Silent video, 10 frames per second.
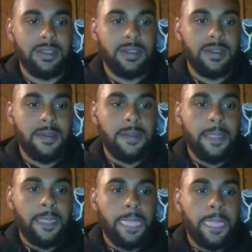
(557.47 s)

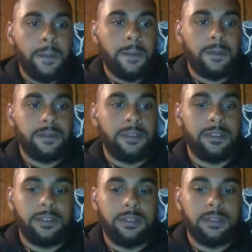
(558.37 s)

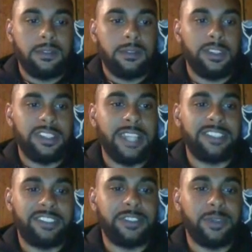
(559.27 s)
Was that just
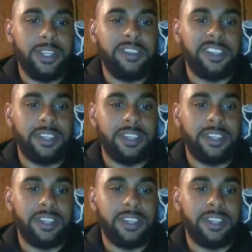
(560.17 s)
the three you said?